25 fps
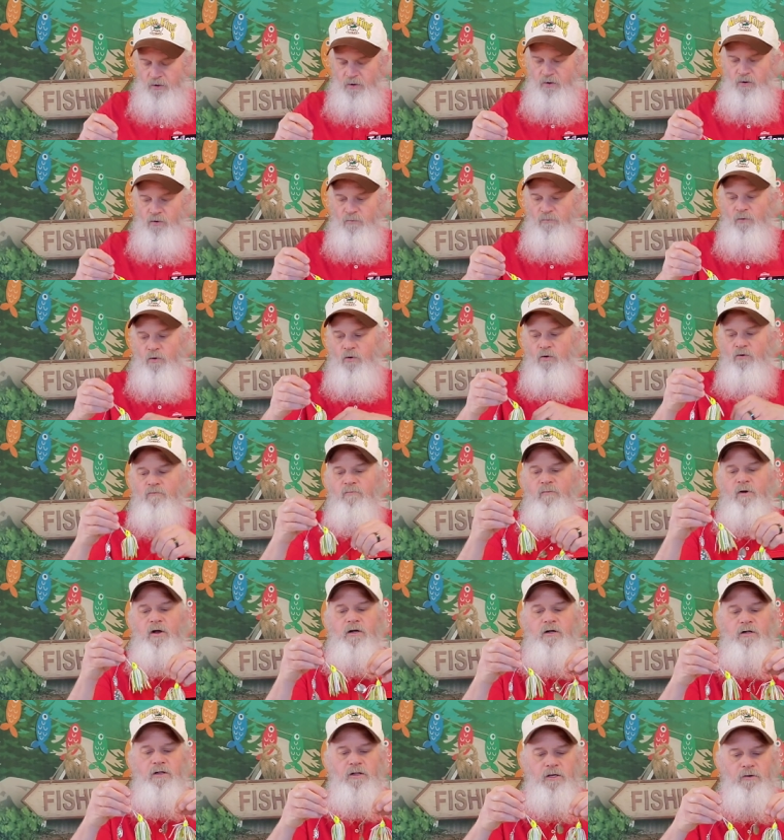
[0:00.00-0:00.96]
are more of
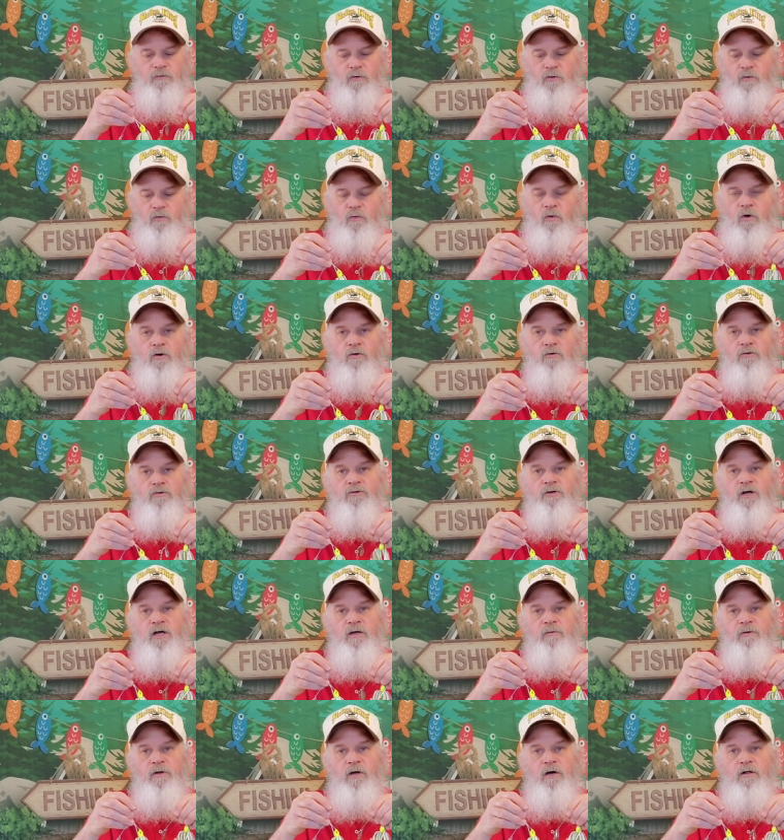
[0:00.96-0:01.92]
my clearer water
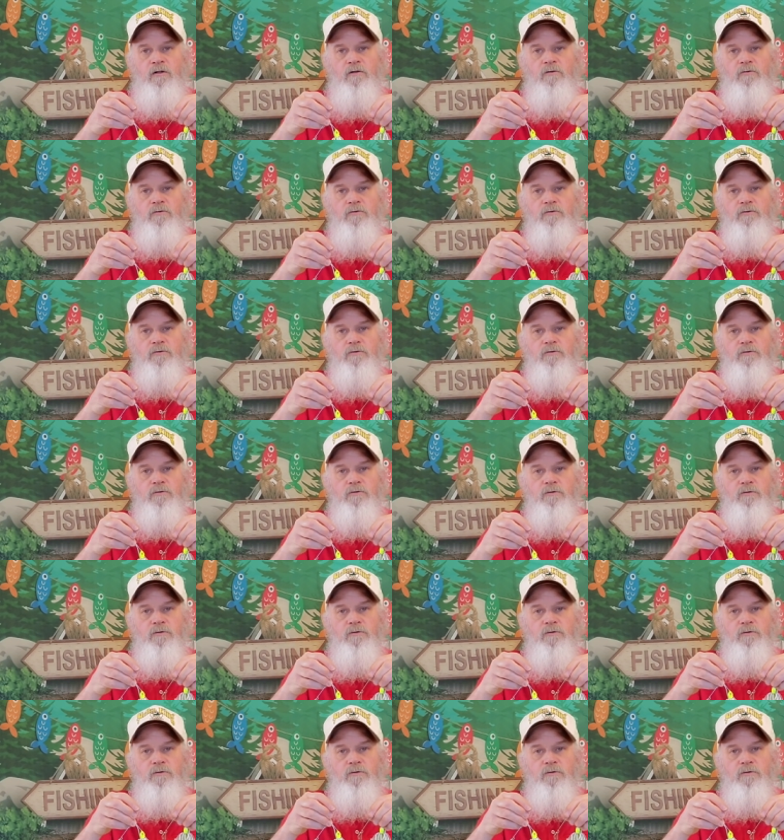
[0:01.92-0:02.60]
type colors.